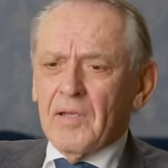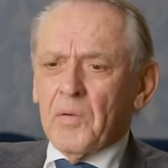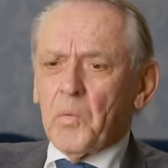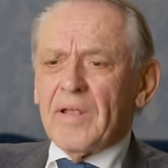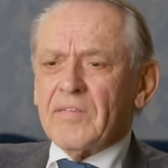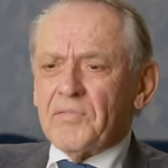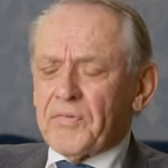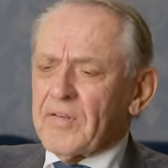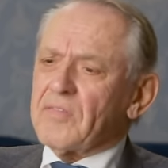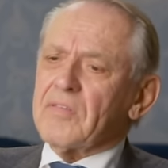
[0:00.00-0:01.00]
Once,
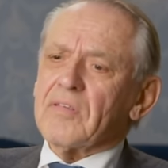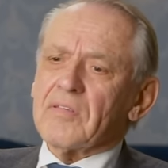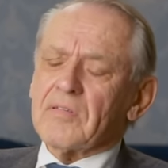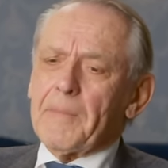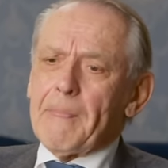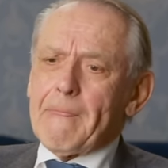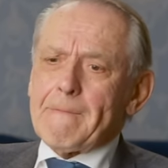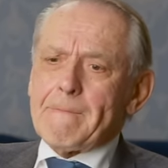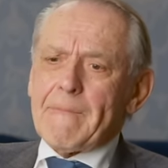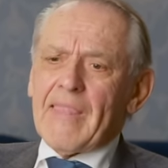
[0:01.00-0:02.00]
for instance,
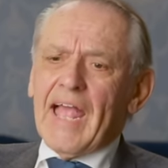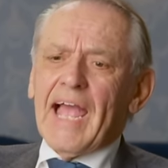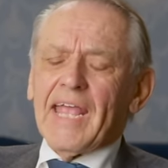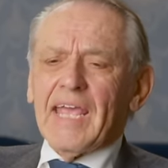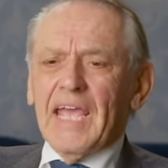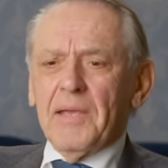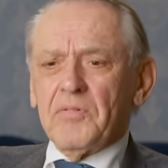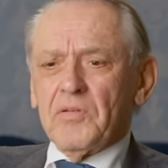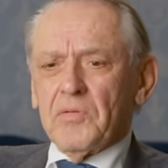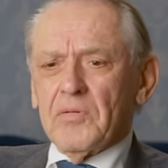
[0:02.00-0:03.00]
I
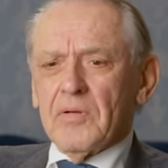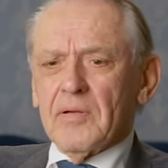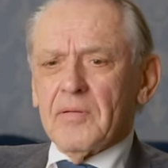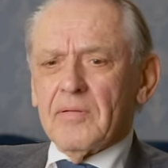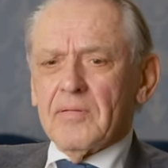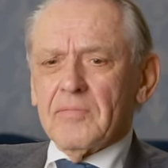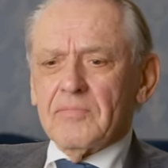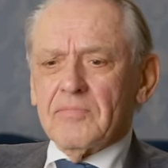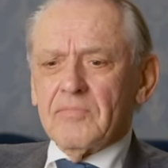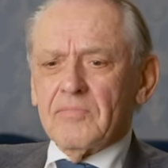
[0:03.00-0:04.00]
came to
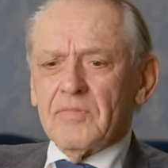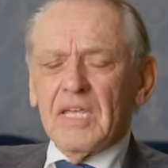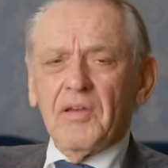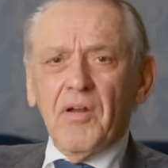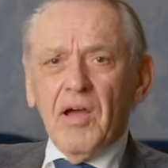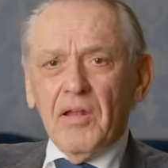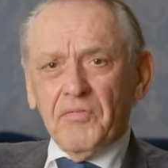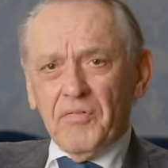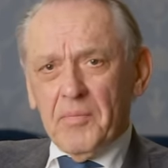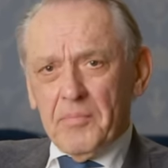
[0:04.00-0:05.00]
Tehran
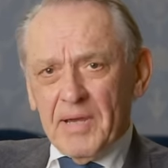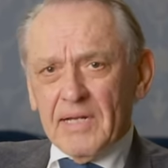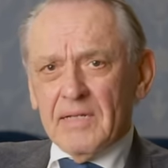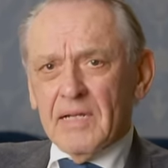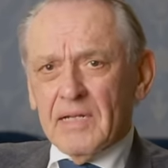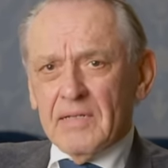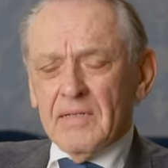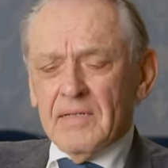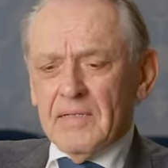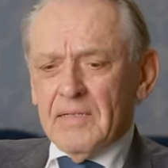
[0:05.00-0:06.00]
from Baghdad.
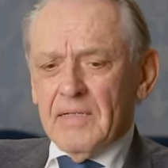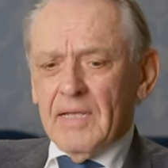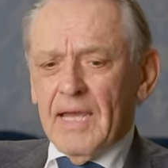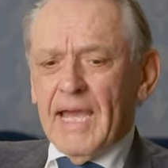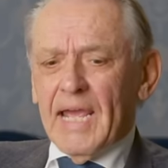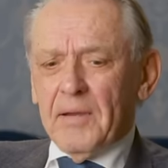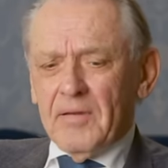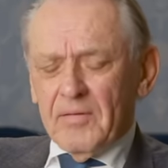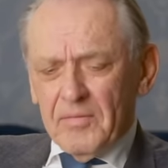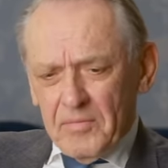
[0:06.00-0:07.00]
I
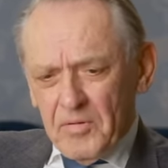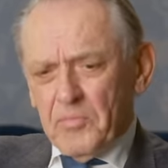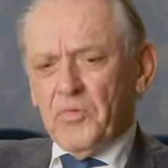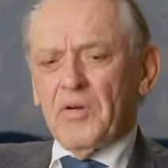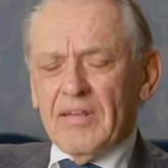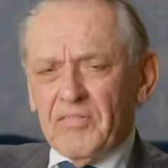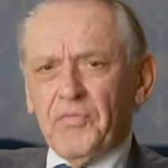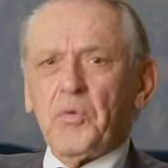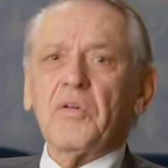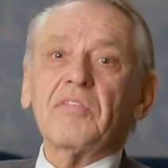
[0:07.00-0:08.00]
had more or less
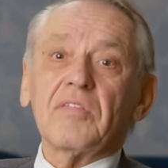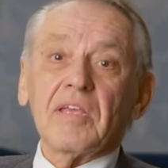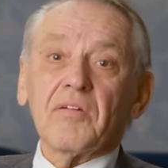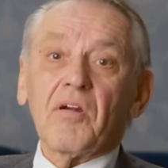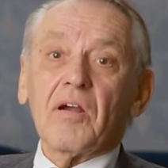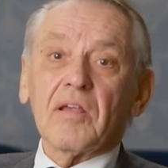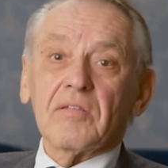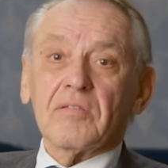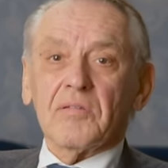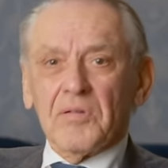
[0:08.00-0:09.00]
forced the
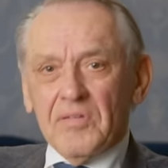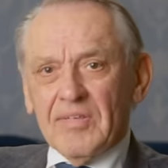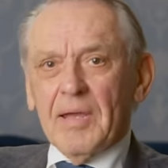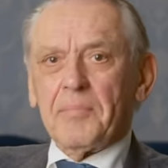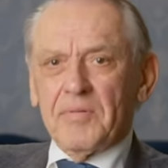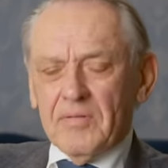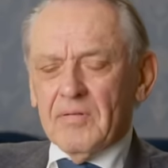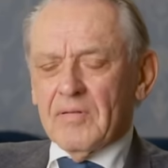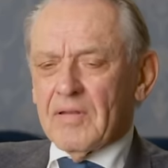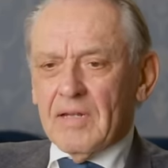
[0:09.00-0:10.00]
Iraqis to accept
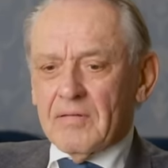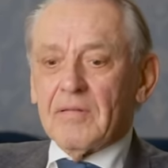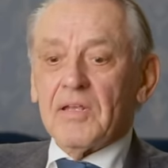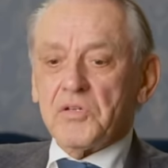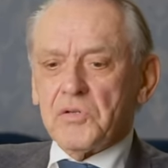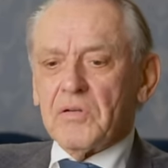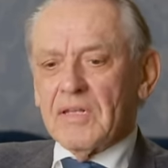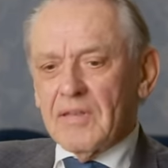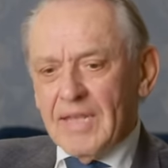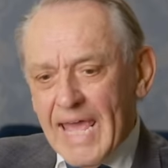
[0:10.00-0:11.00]
that they should,
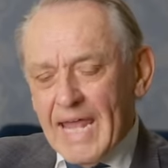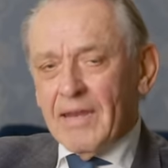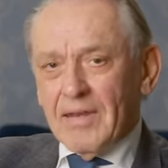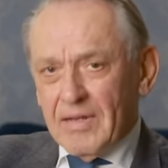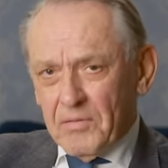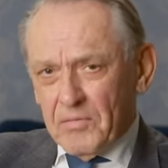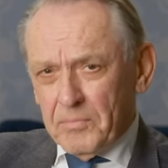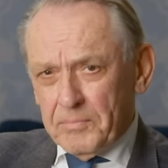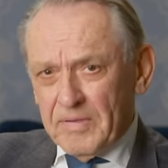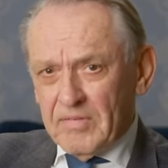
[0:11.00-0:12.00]
in the end, at a
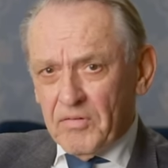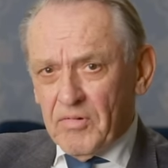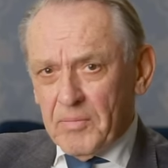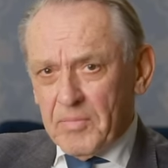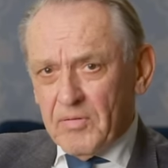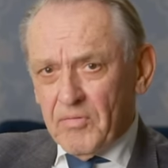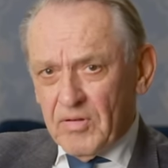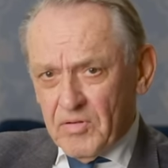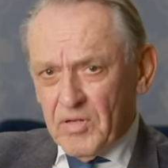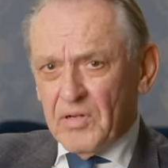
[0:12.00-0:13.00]
peace agreement,
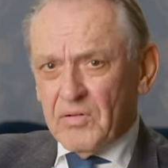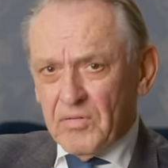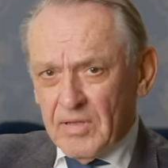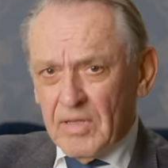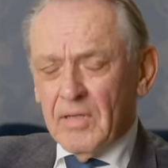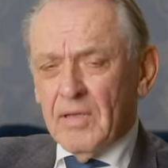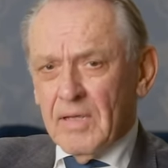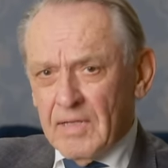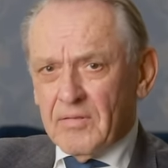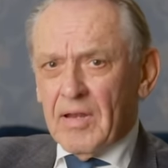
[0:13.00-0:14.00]
return to the
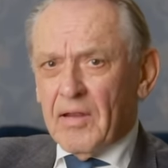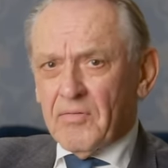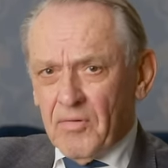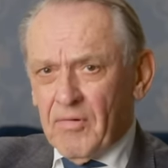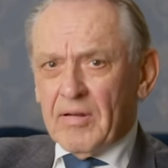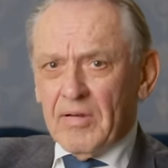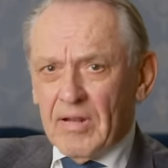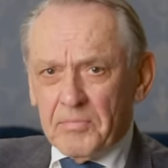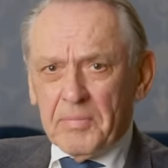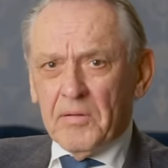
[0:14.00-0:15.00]
international
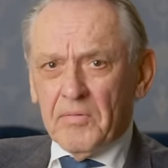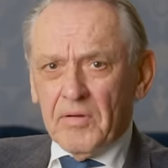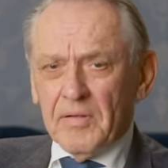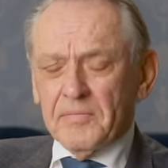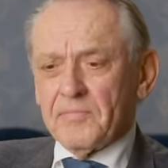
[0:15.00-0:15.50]
recognized boundary,